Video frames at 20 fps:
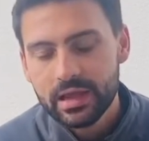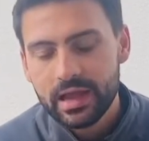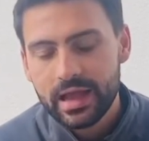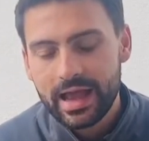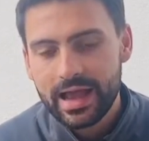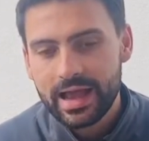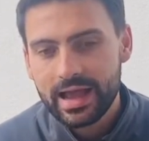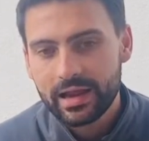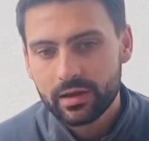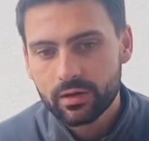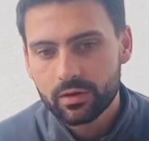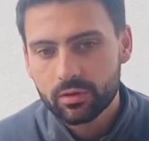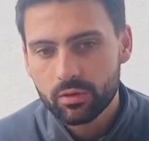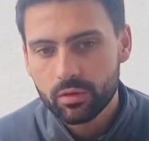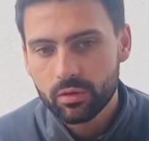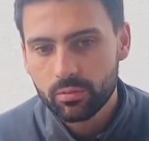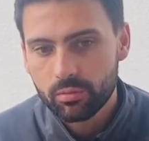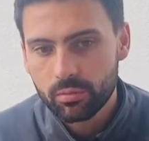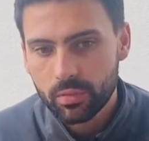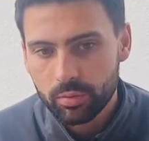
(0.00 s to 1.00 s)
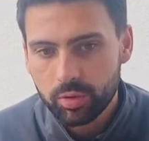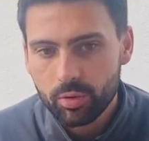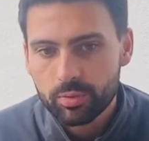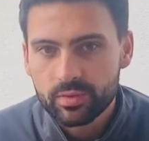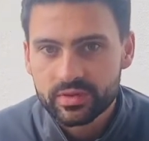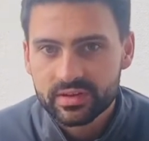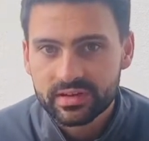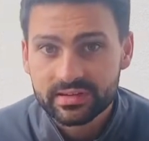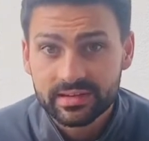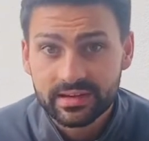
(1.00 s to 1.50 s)
And my
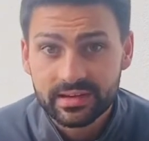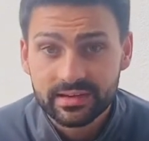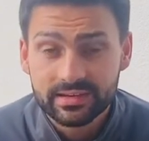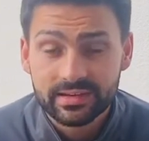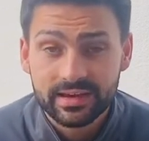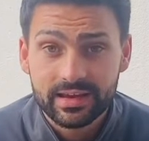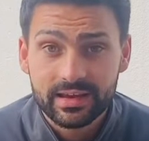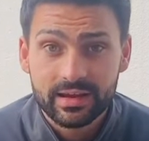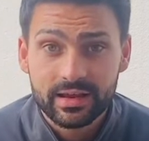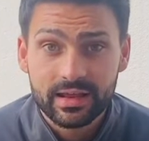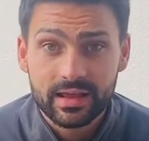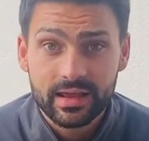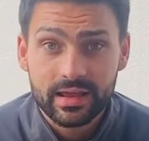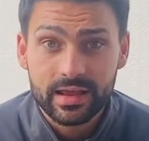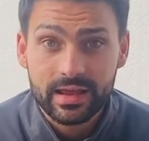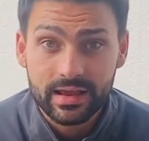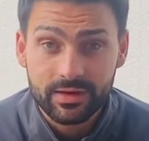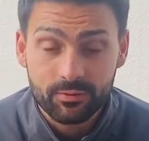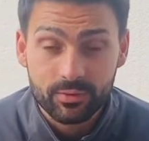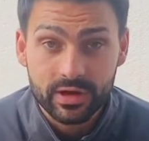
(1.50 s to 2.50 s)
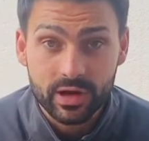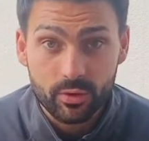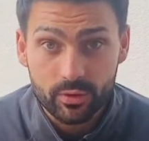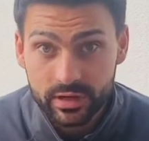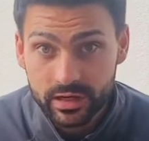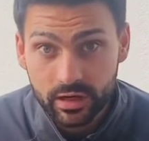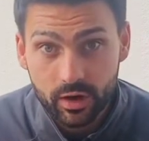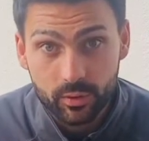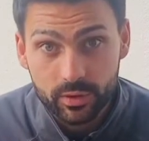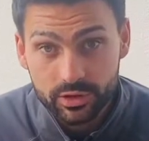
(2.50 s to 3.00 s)
problem with this is, if we
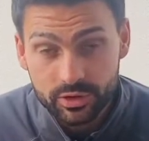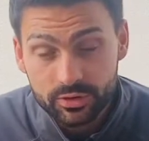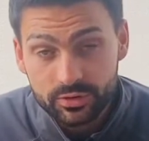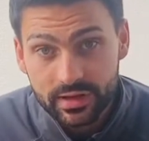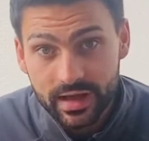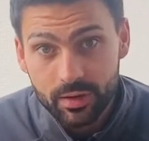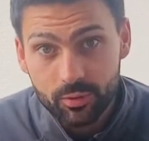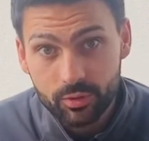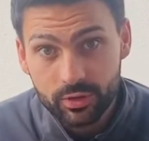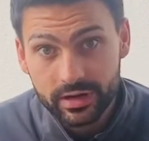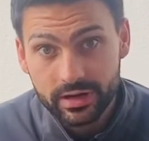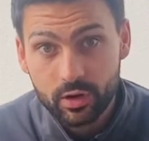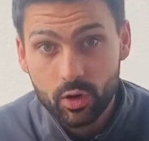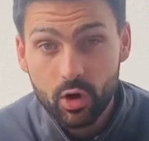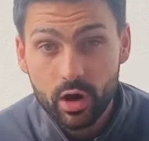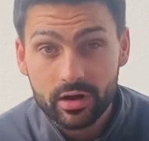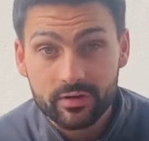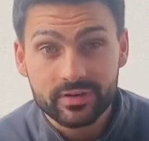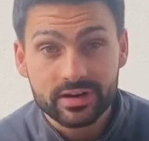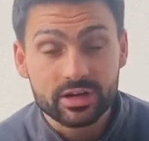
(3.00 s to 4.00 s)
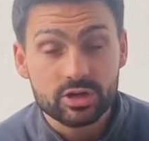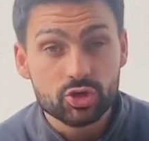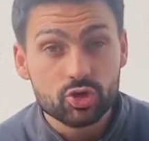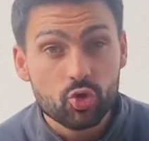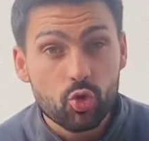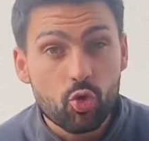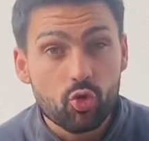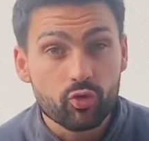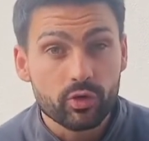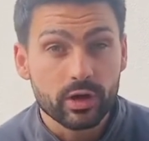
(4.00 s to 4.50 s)
only go and do that, we're kind of
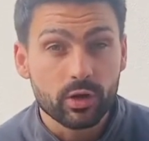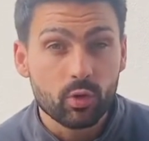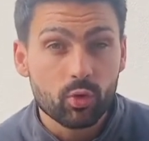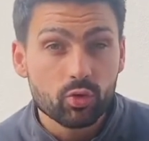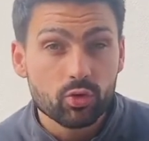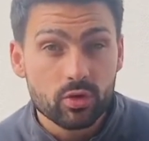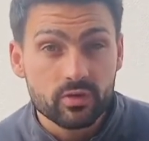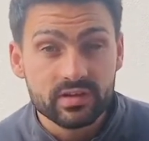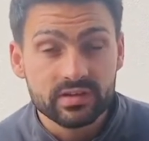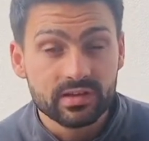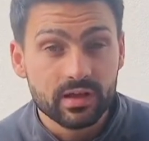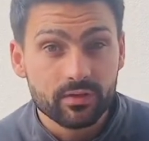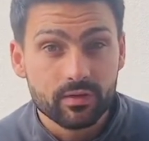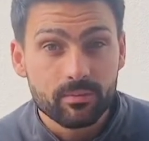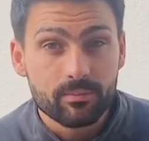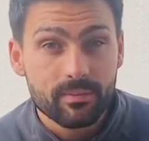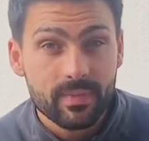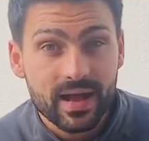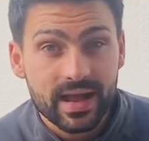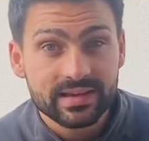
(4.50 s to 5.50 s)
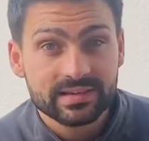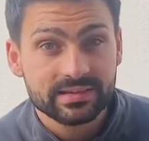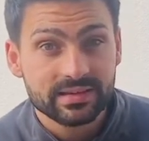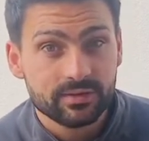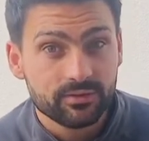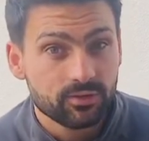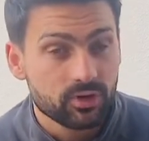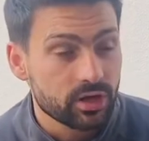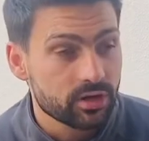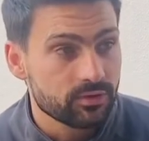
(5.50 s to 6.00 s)
ignoring all of these other
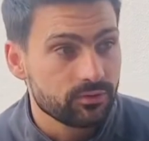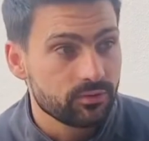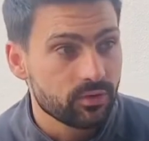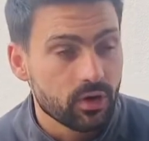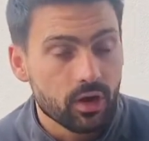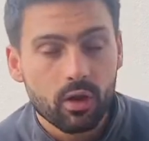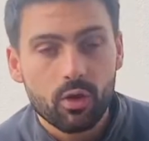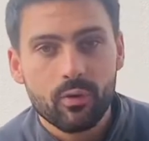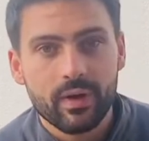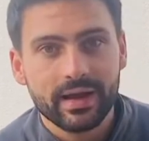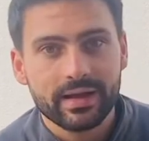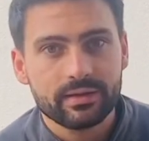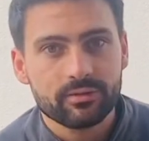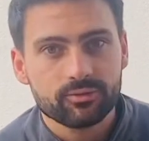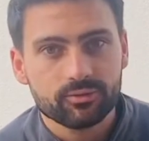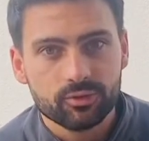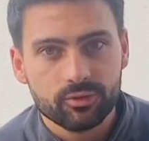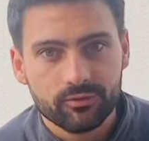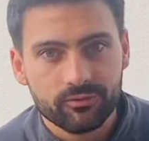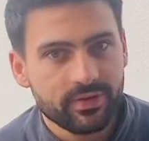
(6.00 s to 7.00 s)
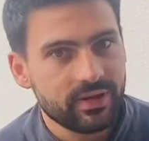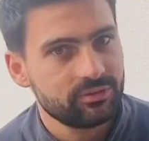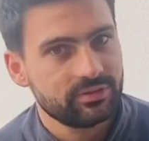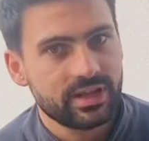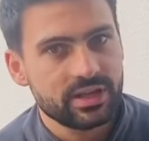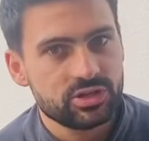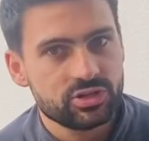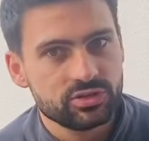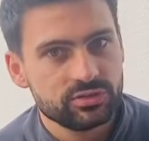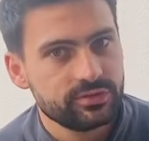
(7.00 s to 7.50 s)
massive kind of low-hanging fruit
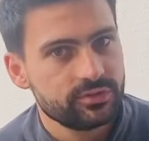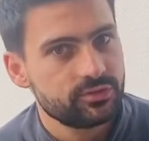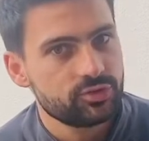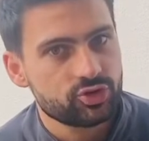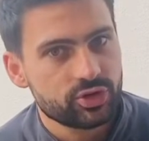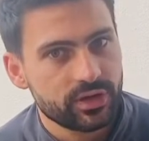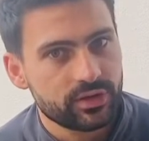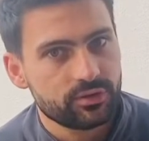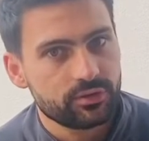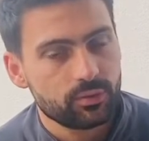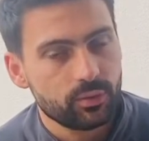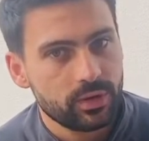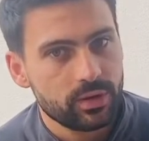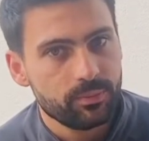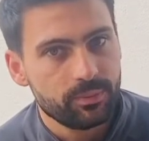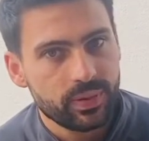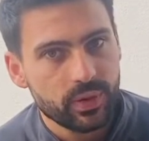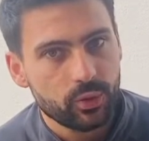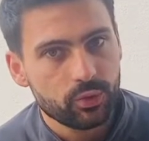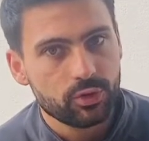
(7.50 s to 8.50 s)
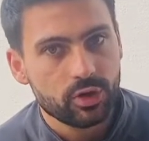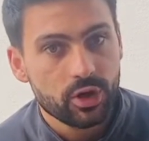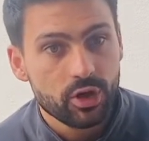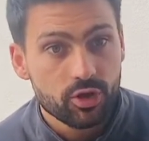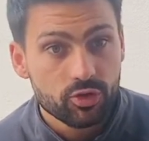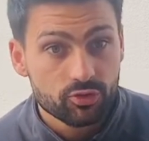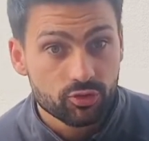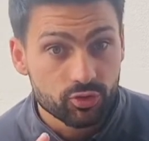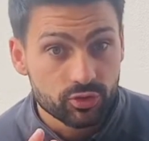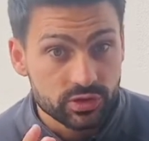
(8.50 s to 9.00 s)
foundations of strength that we can build
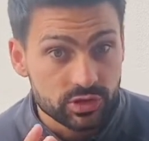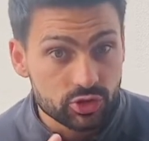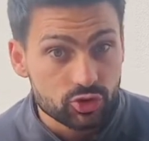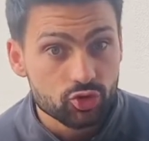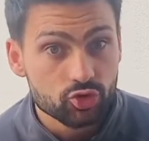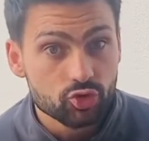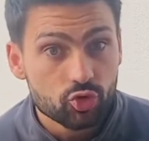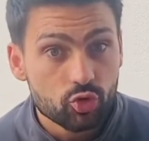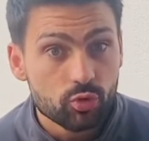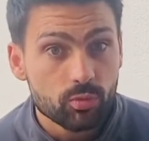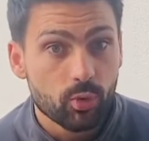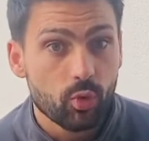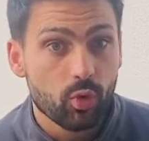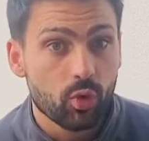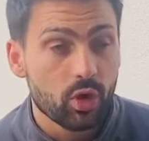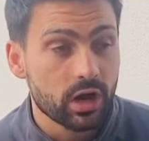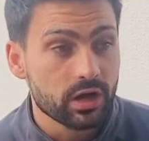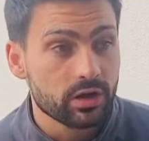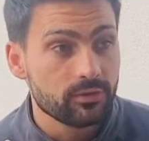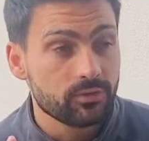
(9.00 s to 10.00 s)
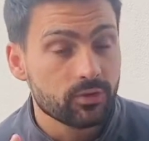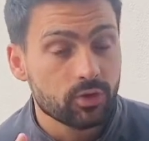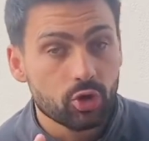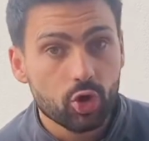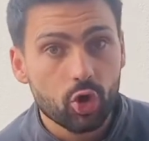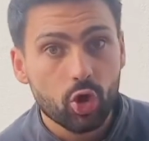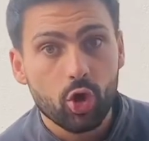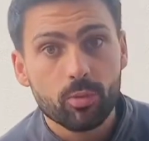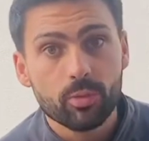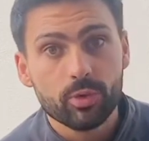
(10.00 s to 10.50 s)
through these normal kind of
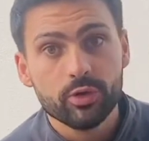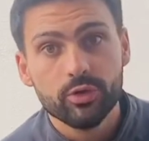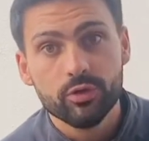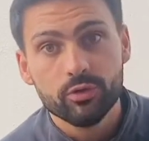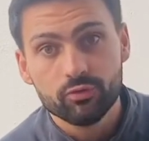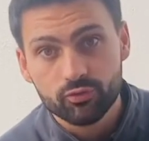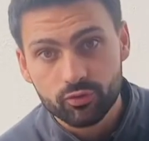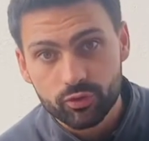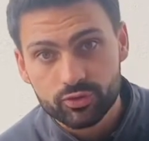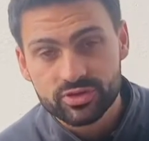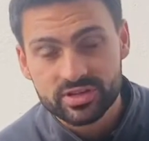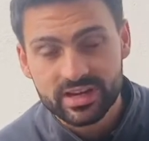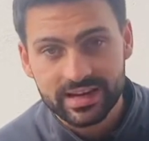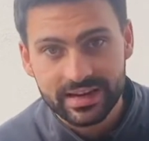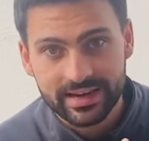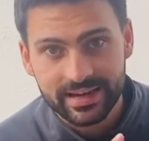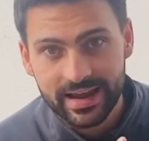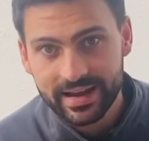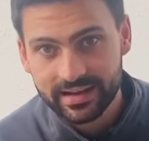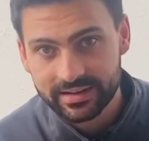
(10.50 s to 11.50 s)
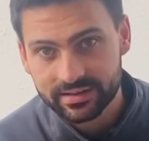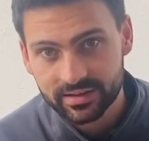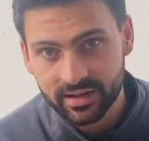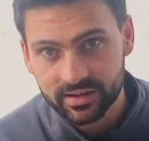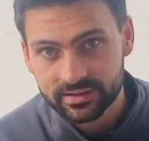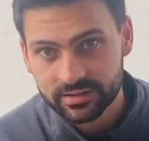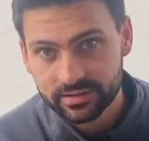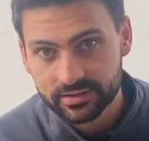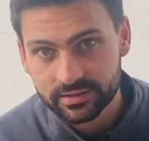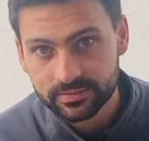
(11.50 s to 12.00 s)
common routine
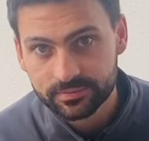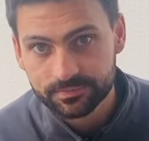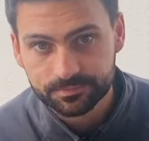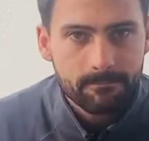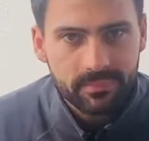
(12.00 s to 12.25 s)
exercises.